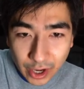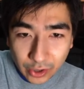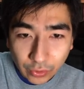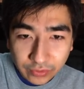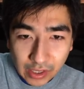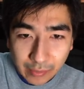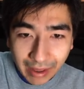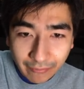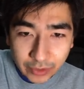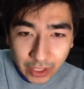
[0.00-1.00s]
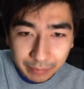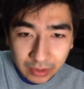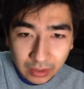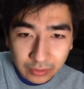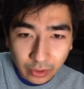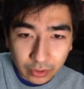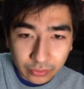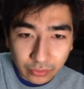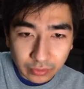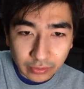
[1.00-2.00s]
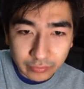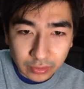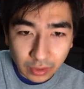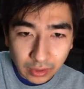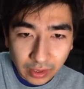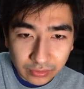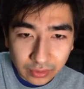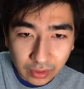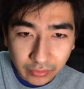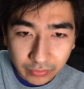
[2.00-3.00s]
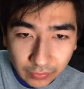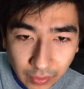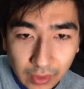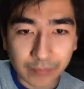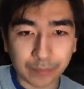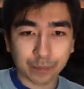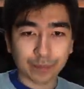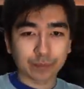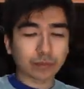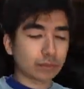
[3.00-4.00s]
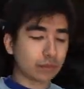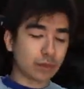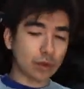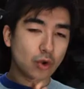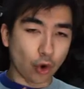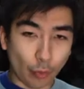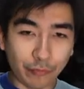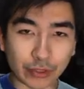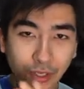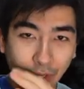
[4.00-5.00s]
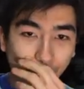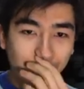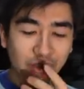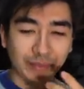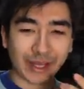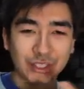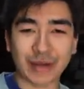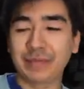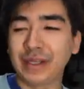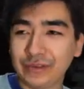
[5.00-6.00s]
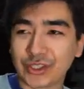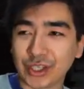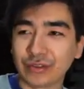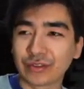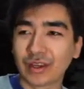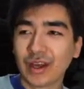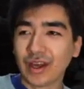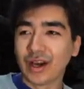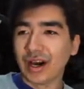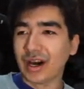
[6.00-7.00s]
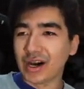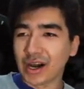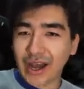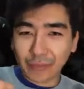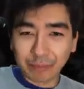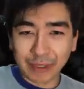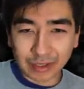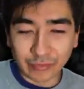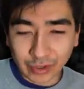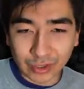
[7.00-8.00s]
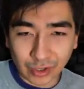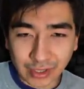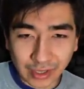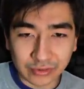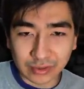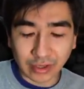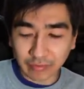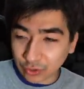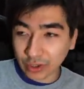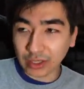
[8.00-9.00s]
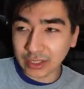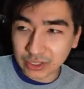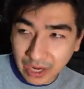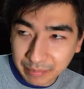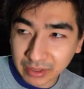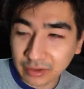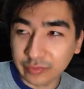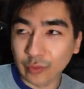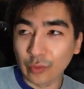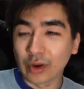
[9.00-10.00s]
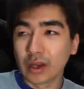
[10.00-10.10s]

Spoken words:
Christine, I'm half Japanese. Our elders live a long, healthy life. Hopefully my Japanese genes help me live a long, healthy life. I try to eat Japanese food.